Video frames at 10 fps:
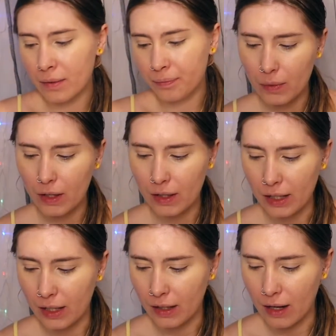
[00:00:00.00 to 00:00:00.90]
I
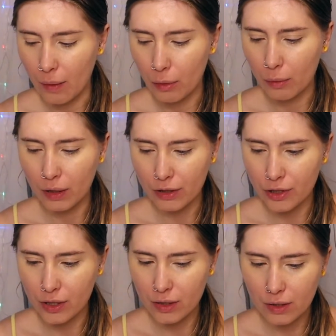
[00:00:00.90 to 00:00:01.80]
need a couple
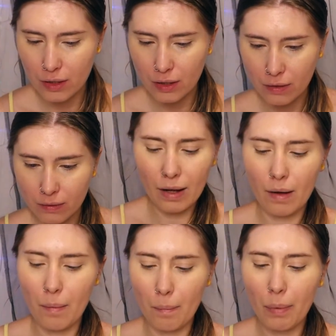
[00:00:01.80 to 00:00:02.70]
brushes.
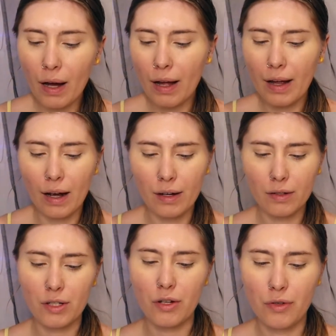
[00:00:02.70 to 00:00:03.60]
But I
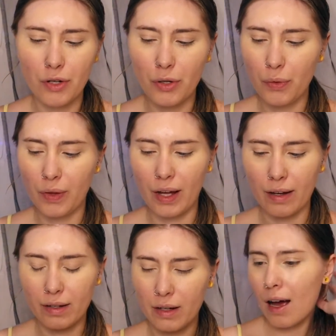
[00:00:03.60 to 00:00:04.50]
also knew
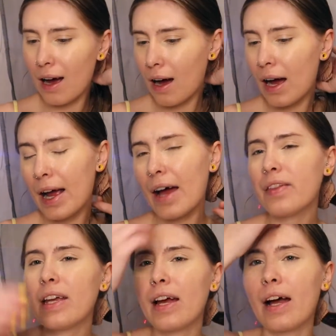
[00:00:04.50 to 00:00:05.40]
that I had
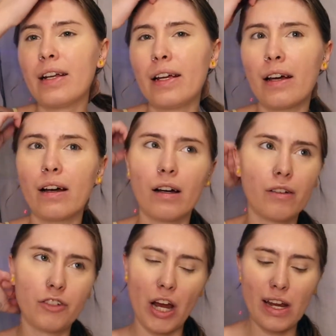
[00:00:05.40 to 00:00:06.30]
the idea of
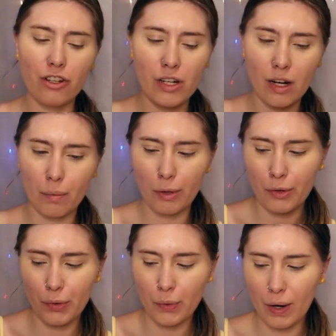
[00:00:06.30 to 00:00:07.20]
changing up
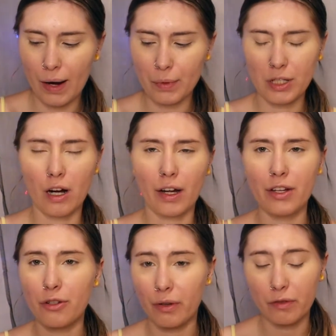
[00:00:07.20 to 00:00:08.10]
who I was talking
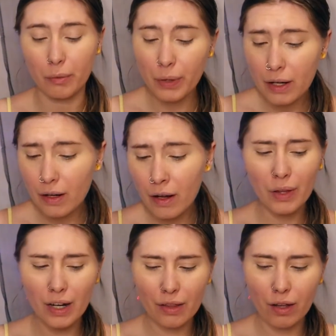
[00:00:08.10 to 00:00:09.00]
to every week. Then
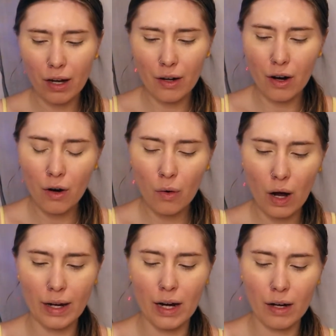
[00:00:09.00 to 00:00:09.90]
I thought, no,
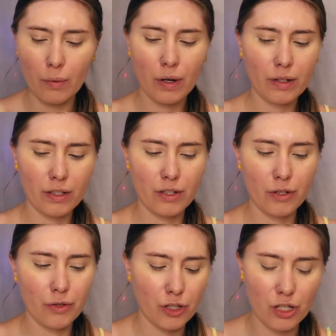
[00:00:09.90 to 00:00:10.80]
I kind of want
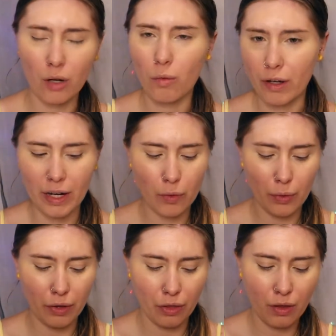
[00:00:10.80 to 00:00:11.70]
to just start working
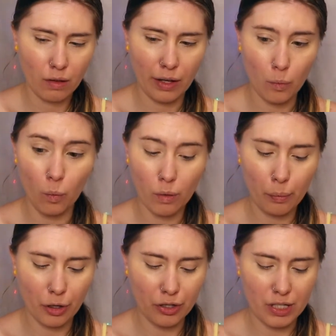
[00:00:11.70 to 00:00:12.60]
with like one
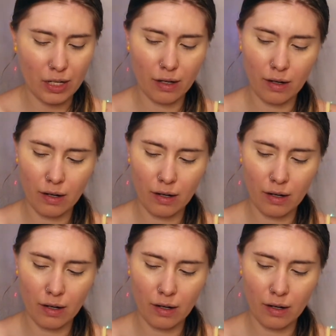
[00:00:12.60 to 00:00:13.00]
person,